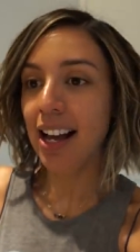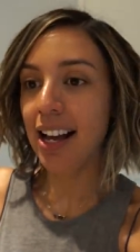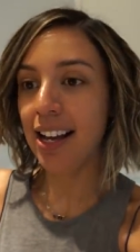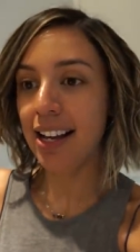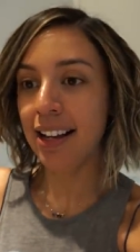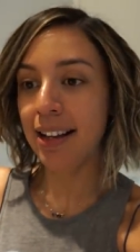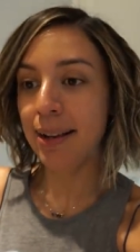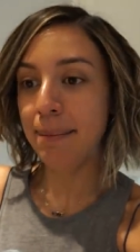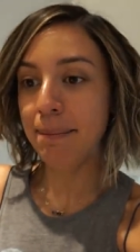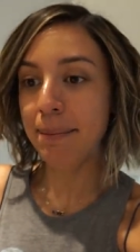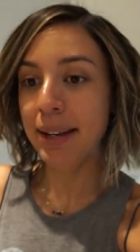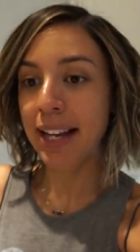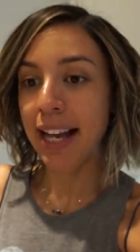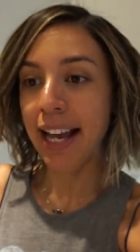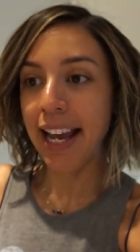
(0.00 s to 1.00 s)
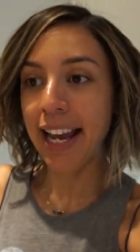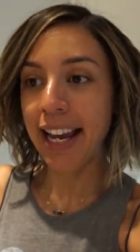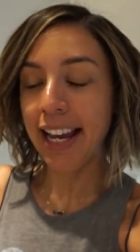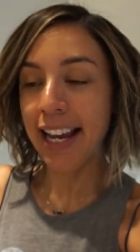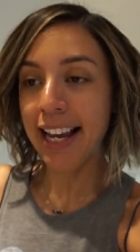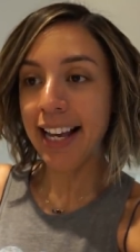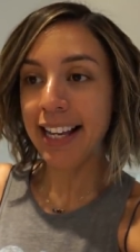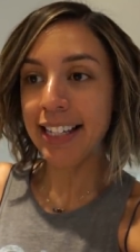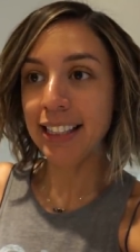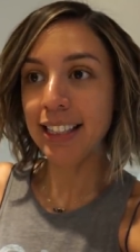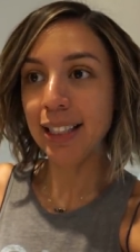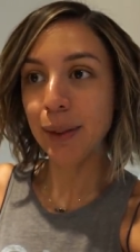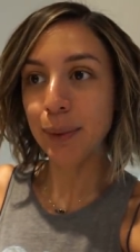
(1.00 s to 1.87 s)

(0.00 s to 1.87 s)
Um, and